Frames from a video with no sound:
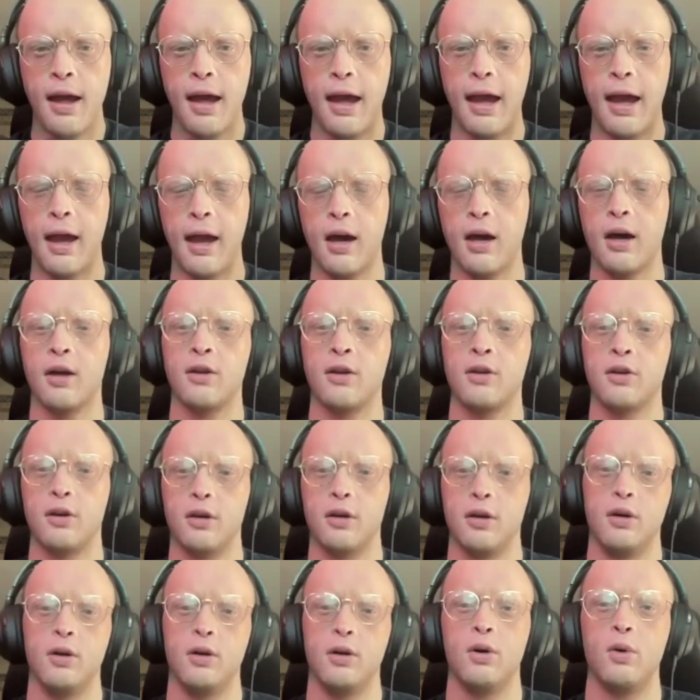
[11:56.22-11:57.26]
And
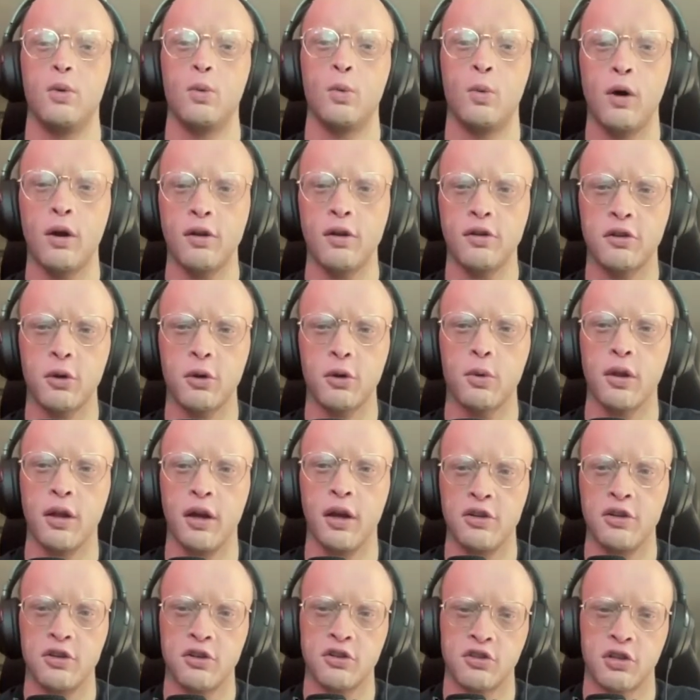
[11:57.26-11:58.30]
what is the
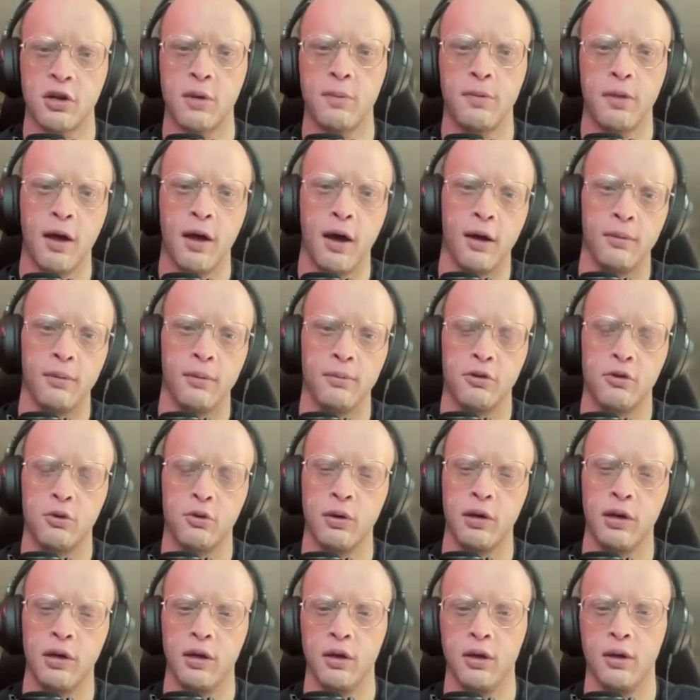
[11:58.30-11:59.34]
relationship then
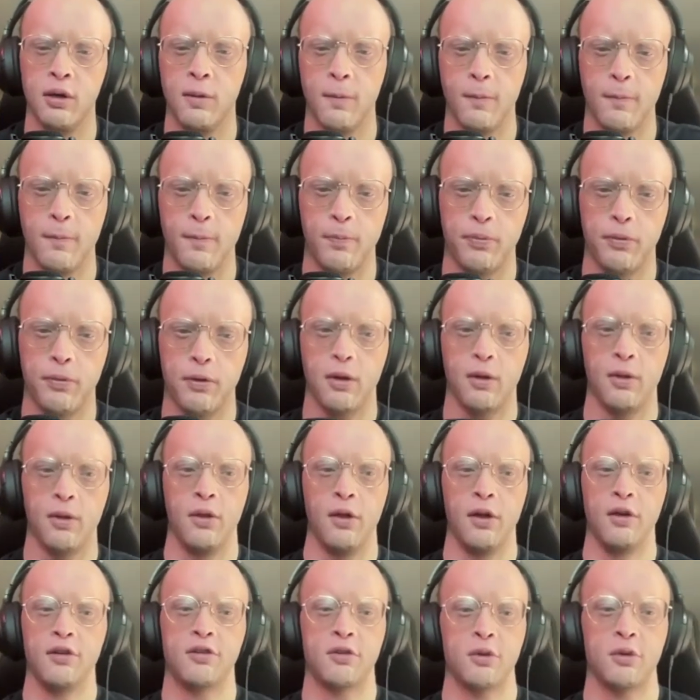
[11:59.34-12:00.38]
between
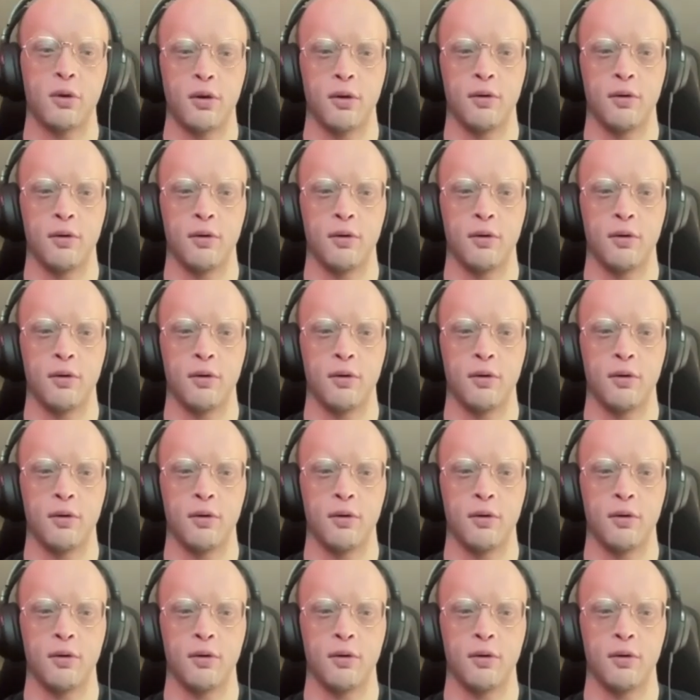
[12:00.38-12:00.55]
this